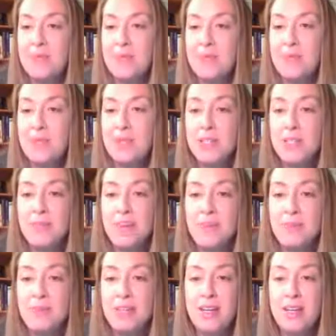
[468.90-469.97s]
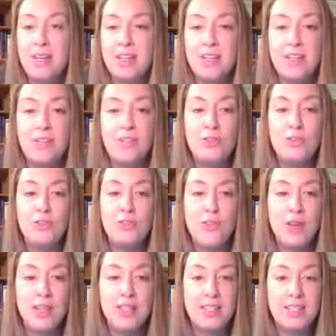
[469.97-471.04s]
multivitamin, and then the new
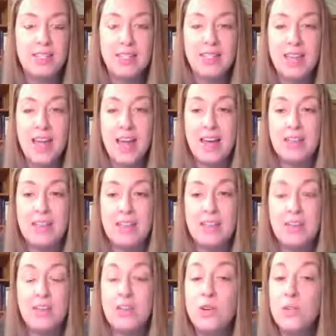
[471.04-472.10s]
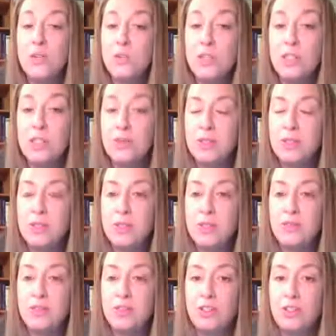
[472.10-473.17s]
joint DS is also really, really
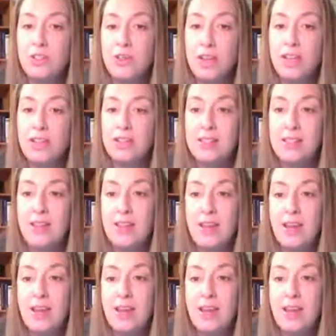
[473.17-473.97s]
good for joints.